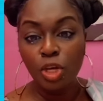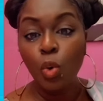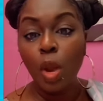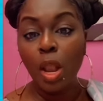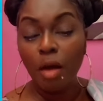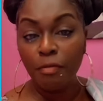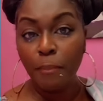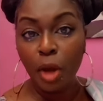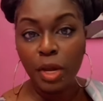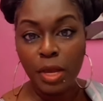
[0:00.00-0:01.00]
You
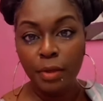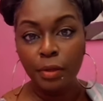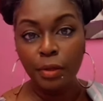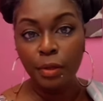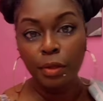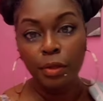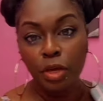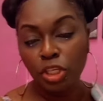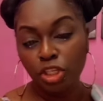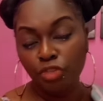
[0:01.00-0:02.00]
love body
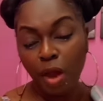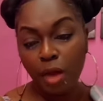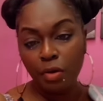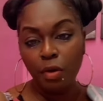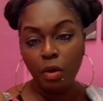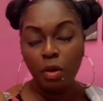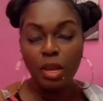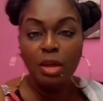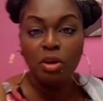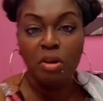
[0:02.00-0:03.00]
you drunk, crow.
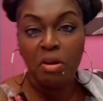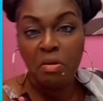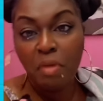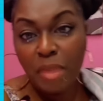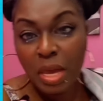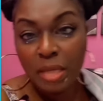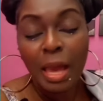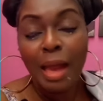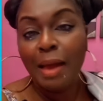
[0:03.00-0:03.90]
you like a crabby.